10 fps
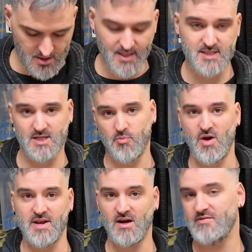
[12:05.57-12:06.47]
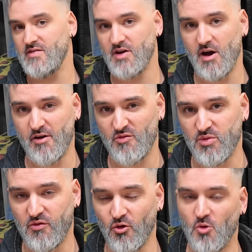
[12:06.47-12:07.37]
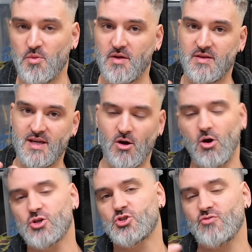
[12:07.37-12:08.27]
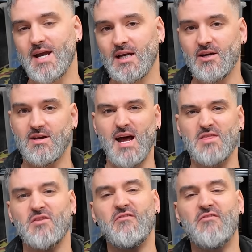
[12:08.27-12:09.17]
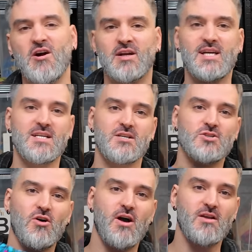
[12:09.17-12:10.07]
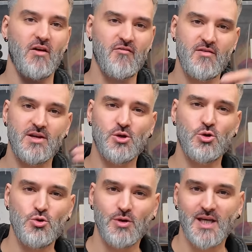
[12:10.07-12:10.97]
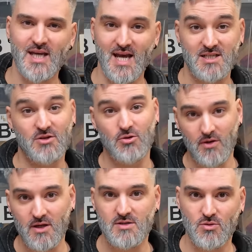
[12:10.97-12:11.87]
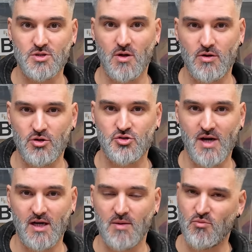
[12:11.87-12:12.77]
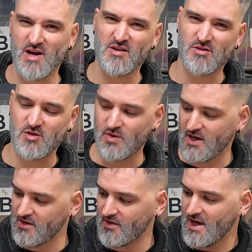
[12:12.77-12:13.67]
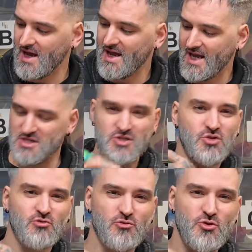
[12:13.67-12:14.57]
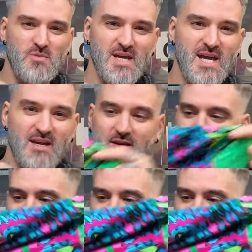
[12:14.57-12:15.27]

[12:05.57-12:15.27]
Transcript: So this is a brand that I've never heard of before, but the Australian and the funky design, a very Coogi-esque. Coogi is also an Australian brand, I do believe. It just drew me in.